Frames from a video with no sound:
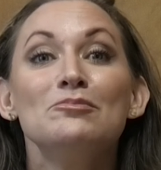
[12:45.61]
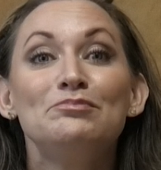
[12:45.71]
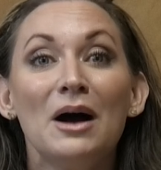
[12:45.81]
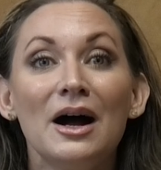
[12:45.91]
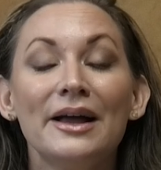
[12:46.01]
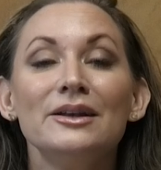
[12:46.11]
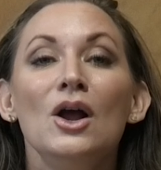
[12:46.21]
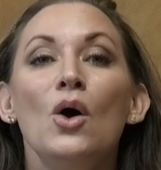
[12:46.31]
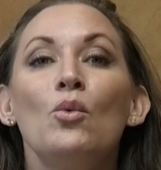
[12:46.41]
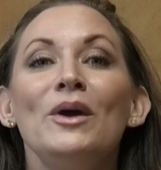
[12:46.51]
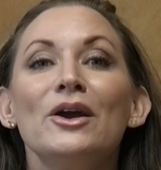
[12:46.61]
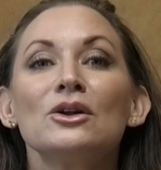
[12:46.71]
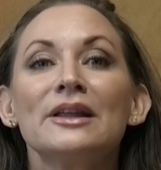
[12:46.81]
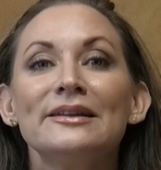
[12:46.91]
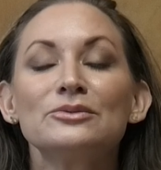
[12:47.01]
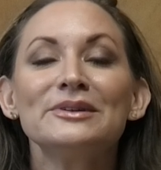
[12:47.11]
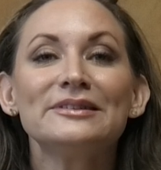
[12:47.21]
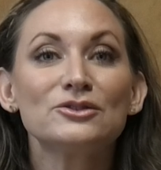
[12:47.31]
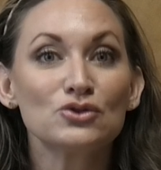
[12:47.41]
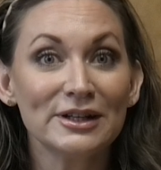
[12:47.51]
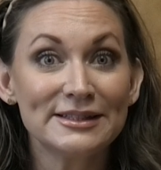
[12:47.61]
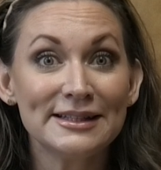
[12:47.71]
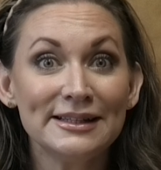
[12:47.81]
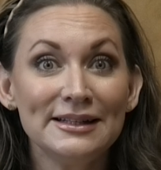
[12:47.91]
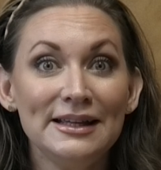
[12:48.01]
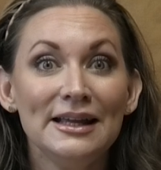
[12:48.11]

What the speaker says: but we are less restricted